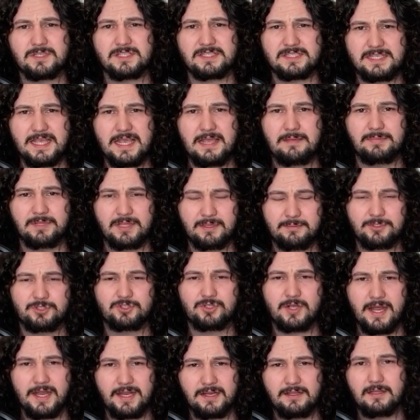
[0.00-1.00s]
to say, but let me
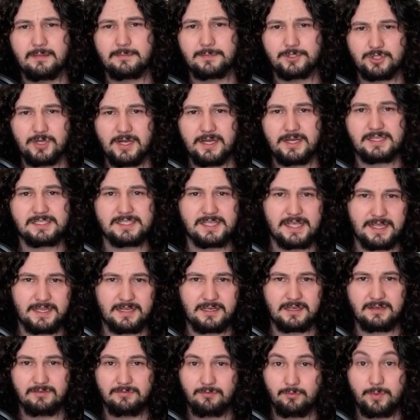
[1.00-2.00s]
try saying
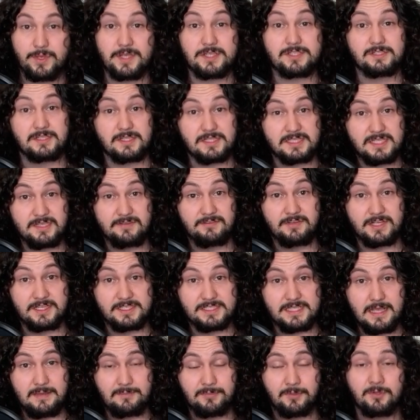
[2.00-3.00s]
it a different way. So let's give an
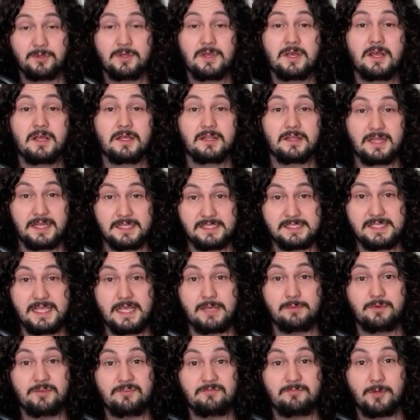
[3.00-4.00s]
example. Let's
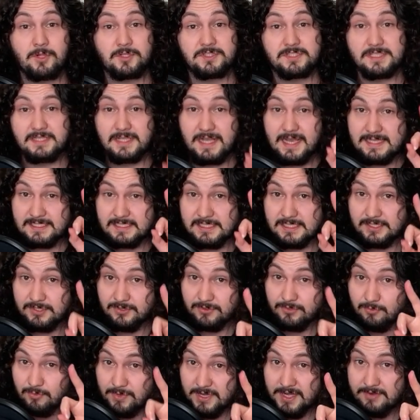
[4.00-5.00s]
say we've multiclassed into
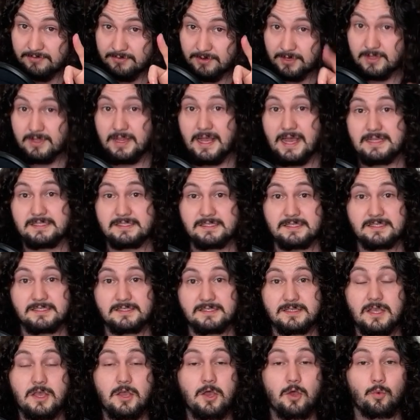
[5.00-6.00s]
3 different
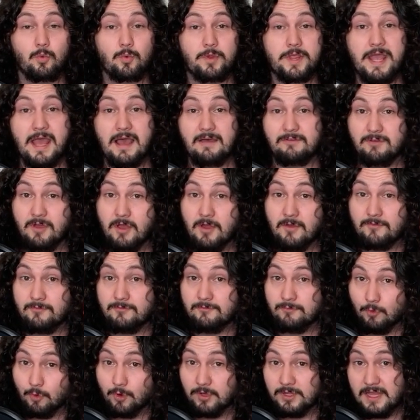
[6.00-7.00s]
classes. We have
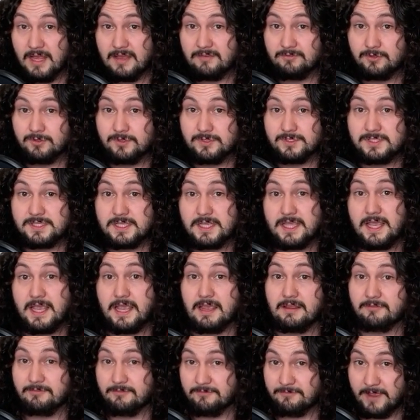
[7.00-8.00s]
4 levels
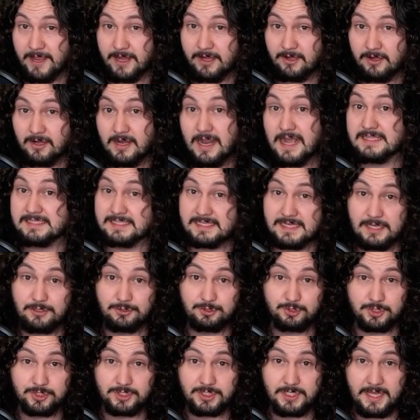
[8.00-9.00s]
in Fighter as an
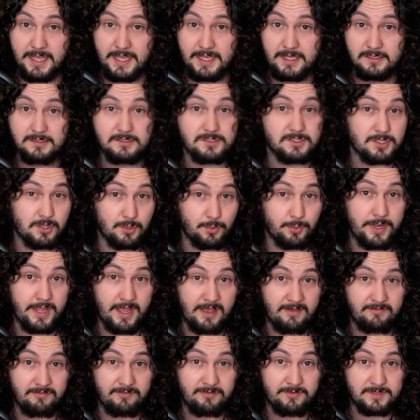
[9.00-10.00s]
Eldritch Knight, so we
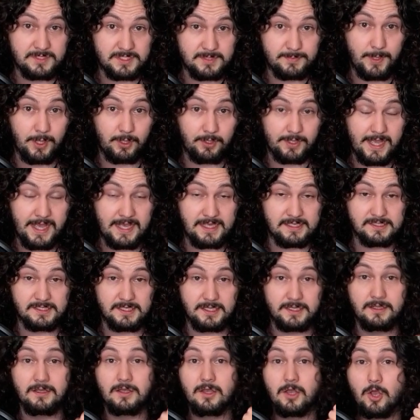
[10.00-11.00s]
have
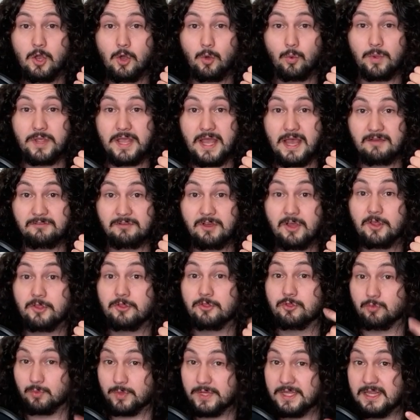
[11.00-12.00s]
spellcasting. We have
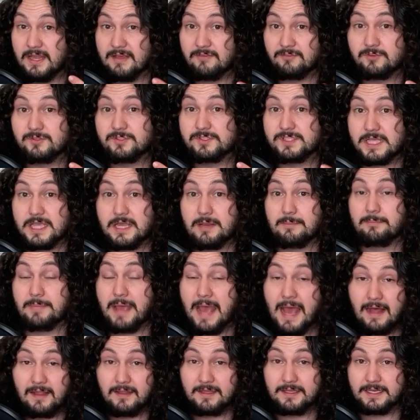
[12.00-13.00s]
3 levels in
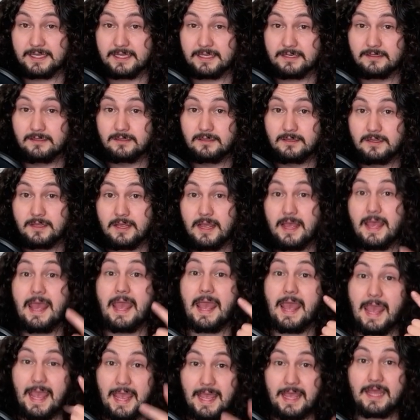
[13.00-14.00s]
Paladin,
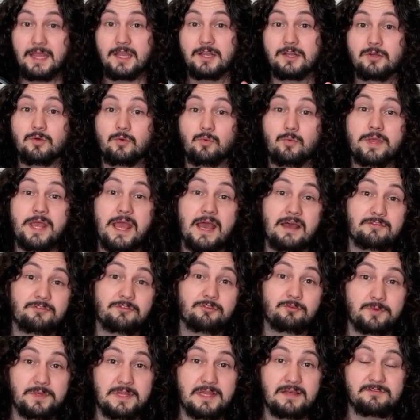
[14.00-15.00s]
and we have
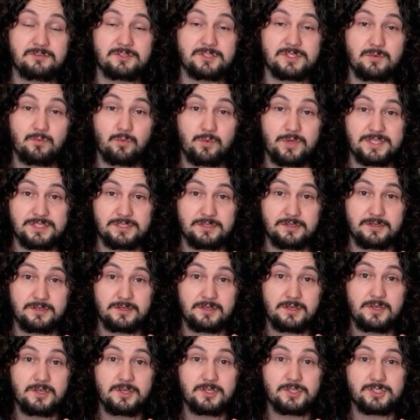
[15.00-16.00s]
3 levels in Wizard.
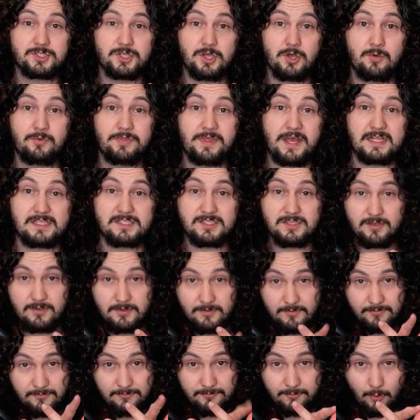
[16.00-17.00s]
So that's
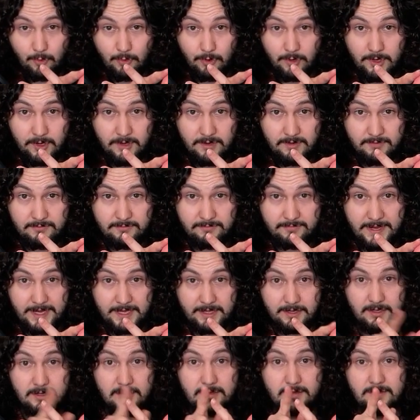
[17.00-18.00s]
4
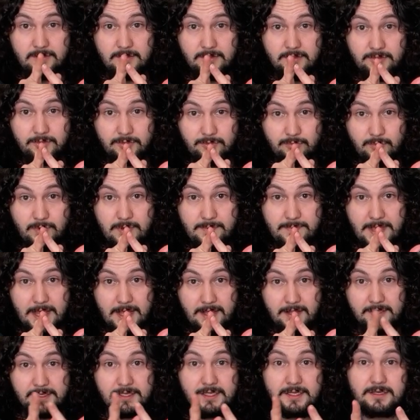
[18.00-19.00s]
Fighter, 3
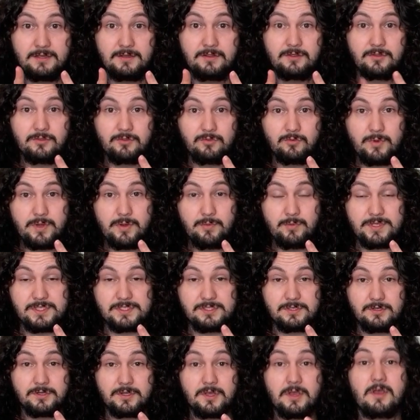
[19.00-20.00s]
Paladin, 3
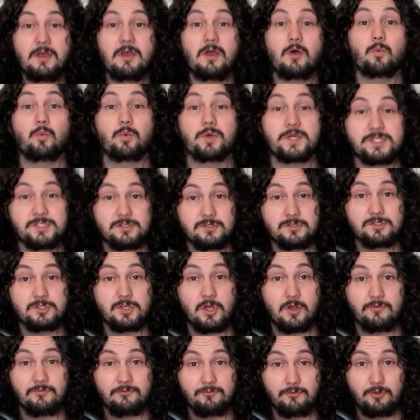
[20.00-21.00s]
Wizard. Wizards
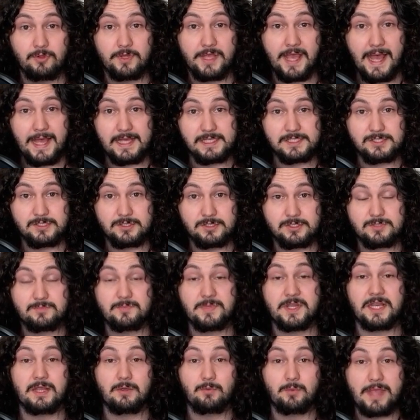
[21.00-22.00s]
are full casters,
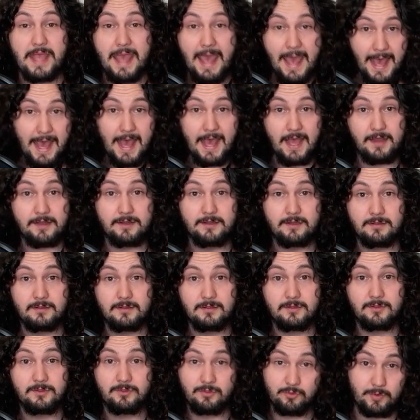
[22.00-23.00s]
meaning we add
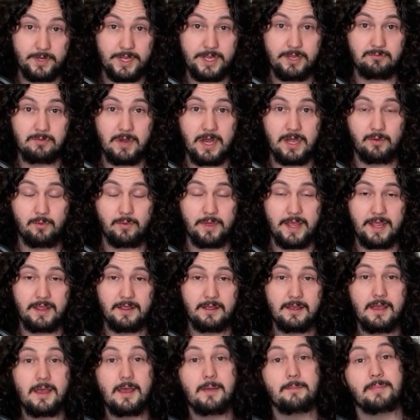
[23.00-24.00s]
3 right
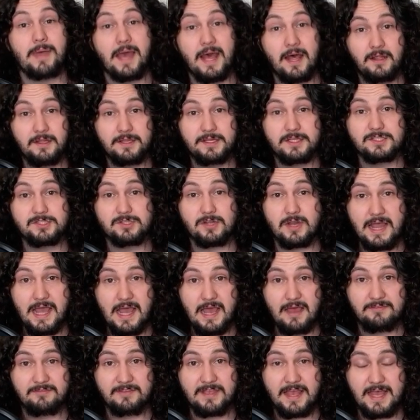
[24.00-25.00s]
away. Paladins are
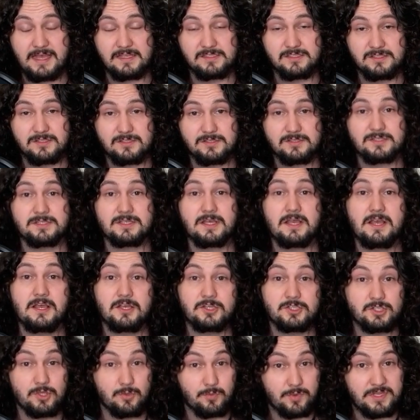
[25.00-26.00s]
half casters,
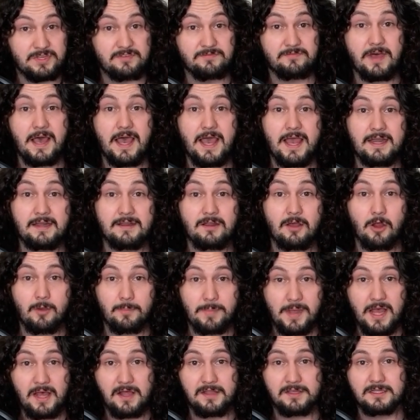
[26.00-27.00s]
so we divide our
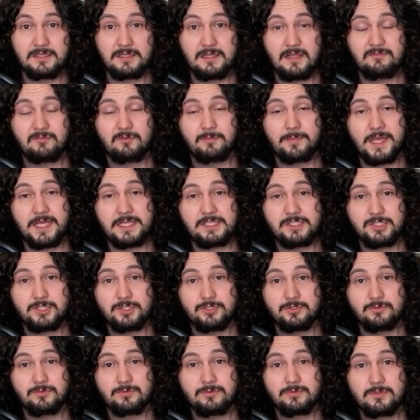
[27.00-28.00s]
Paladin level by
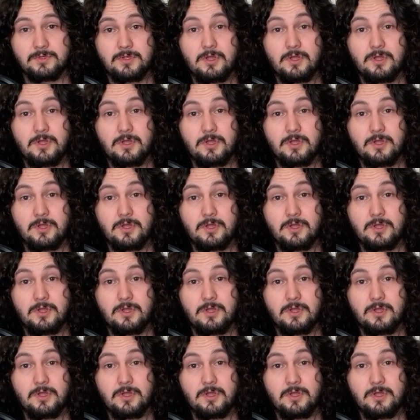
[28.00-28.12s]
2,